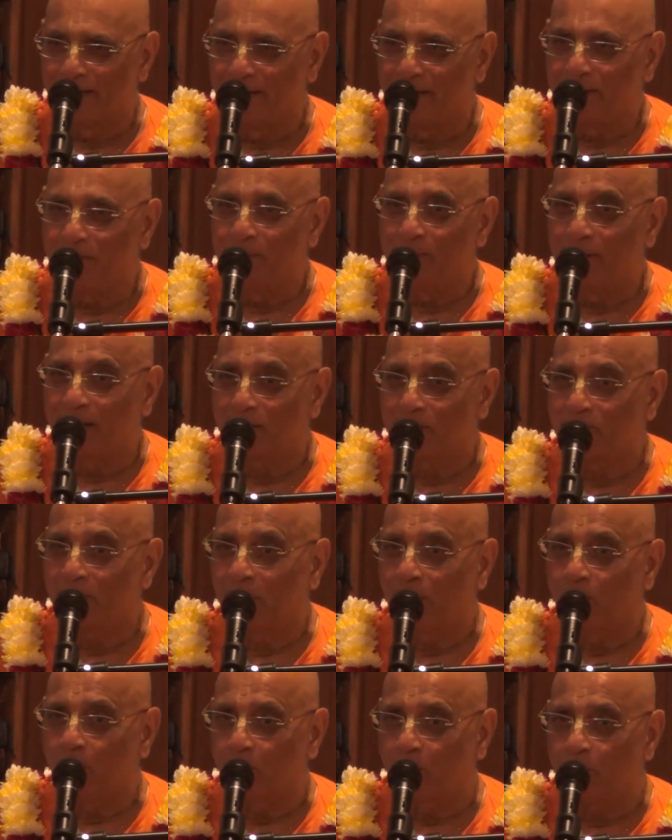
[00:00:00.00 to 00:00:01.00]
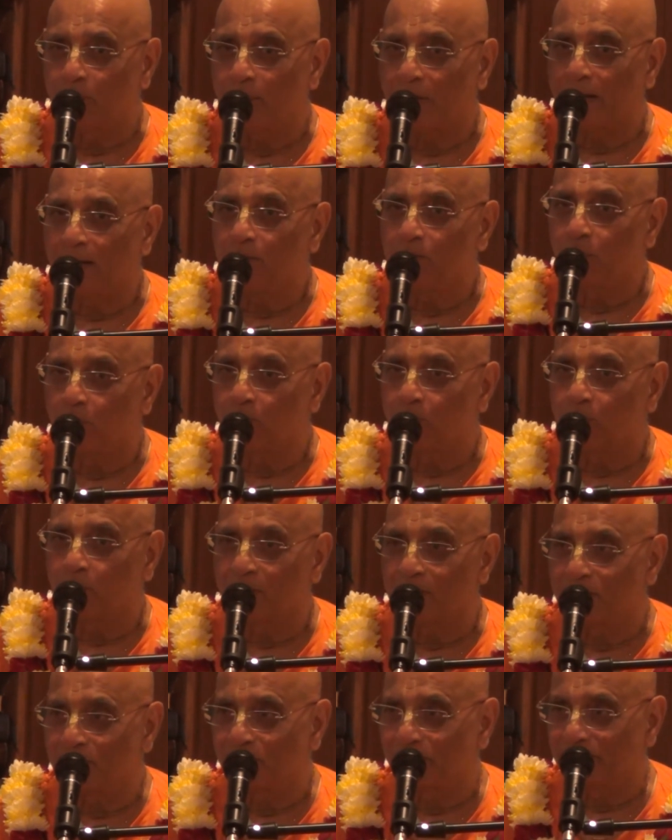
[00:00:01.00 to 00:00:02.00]
You let me go and don't
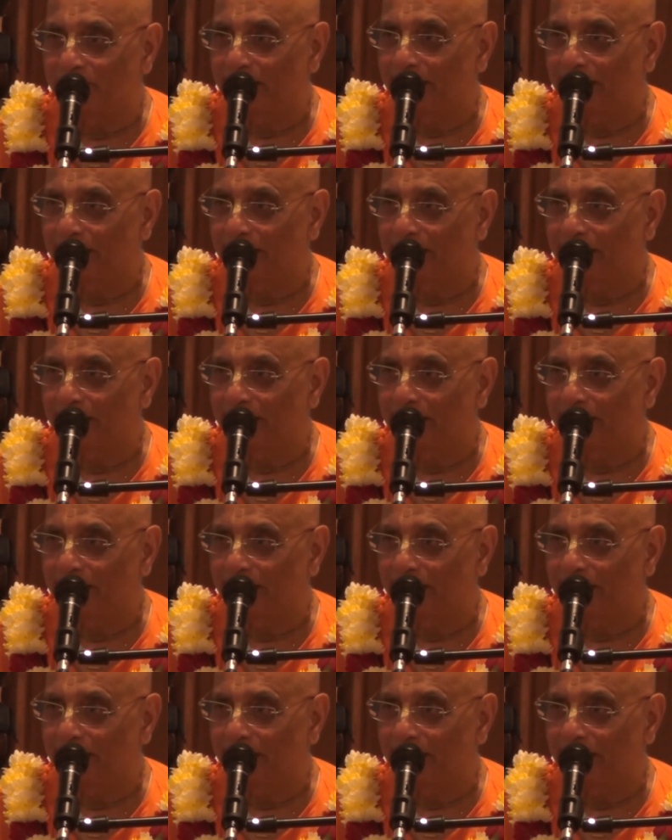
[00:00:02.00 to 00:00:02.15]
worry about